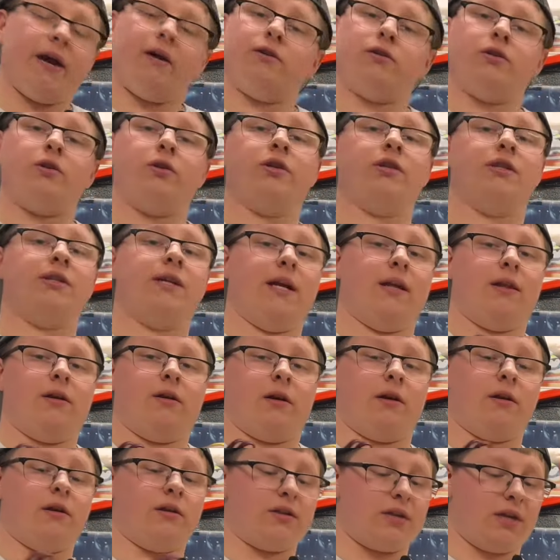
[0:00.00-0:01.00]
Arizona State; they're
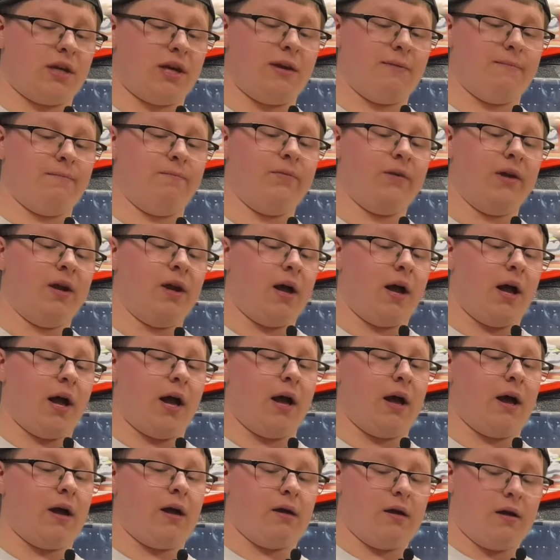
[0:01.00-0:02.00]
a good team.
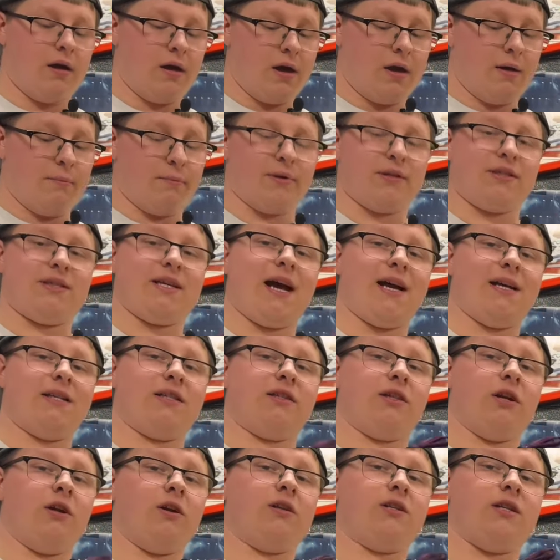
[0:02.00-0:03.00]
Uh, besides
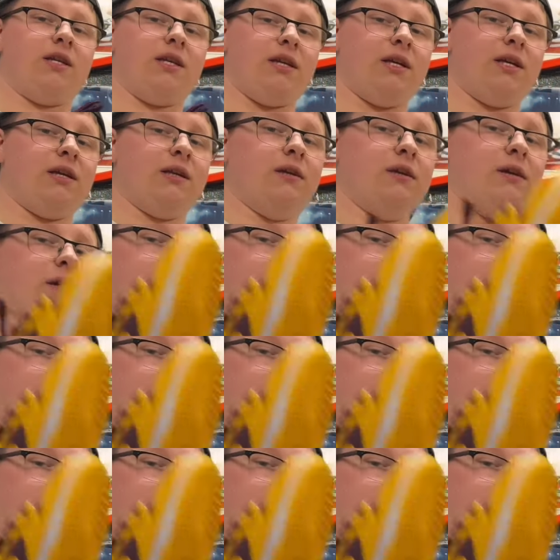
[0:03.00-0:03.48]
13